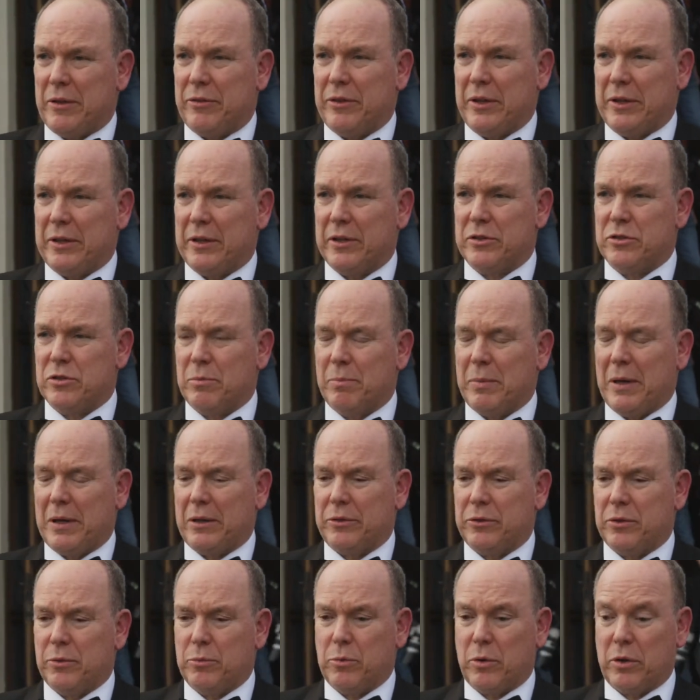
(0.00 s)
I think it's
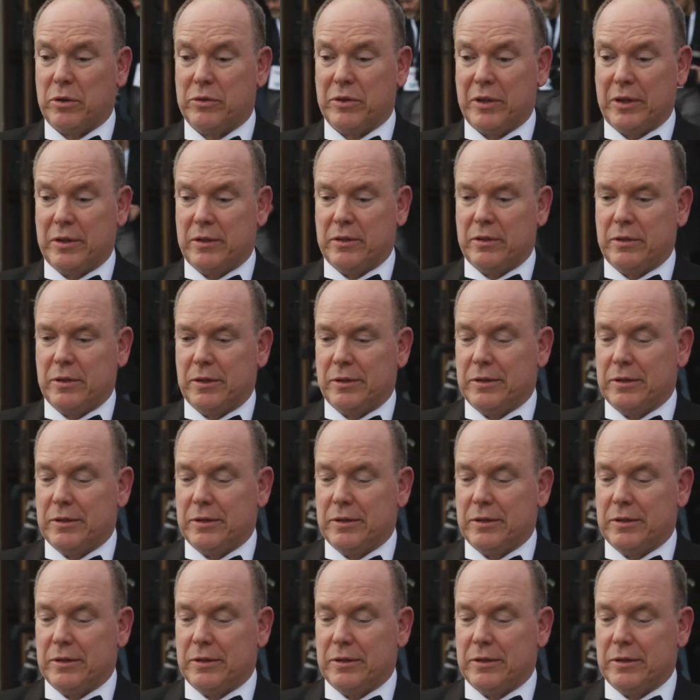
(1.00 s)
about the work that